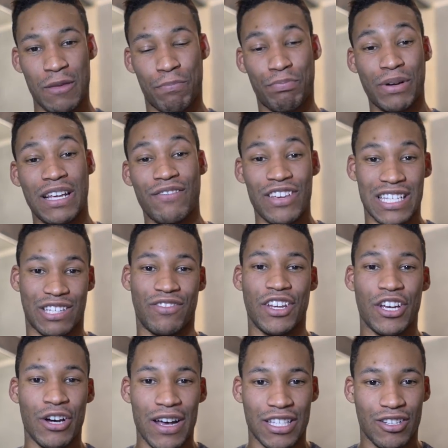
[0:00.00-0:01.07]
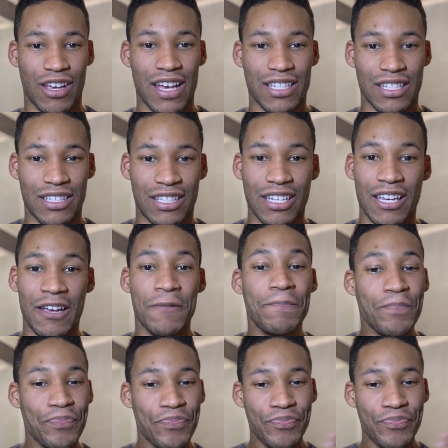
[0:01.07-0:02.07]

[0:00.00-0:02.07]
the previous video, as you guys can see.